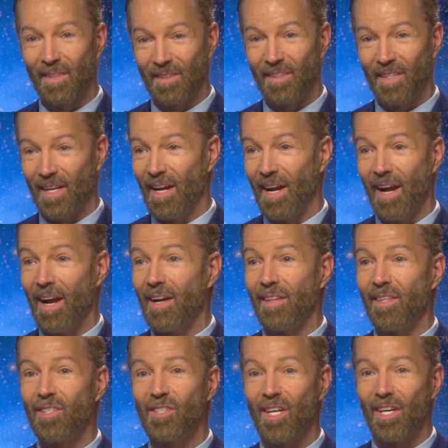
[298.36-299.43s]
And, and in
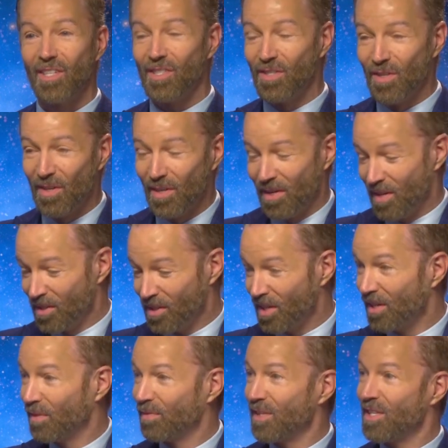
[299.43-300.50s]
this case, you,
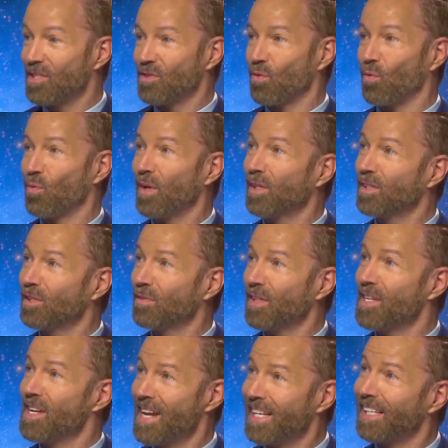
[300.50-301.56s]
instead of these
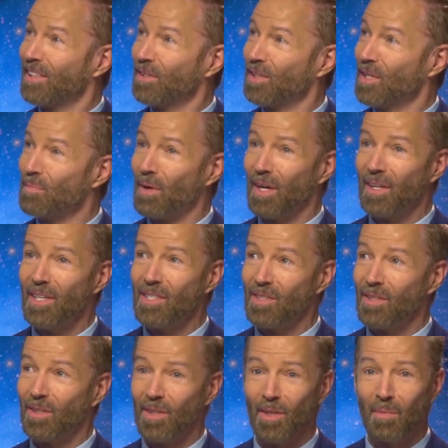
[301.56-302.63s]
relatively naked-looking bodies,
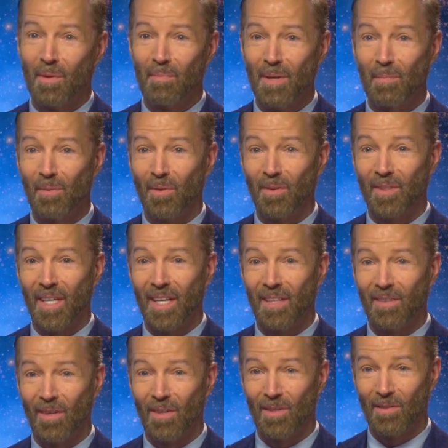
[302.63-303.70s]
they're going to be people that
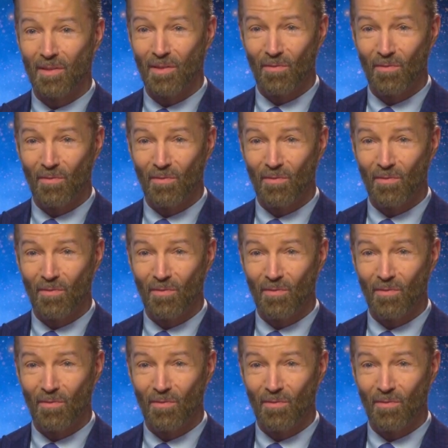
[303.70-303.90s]
all, are... all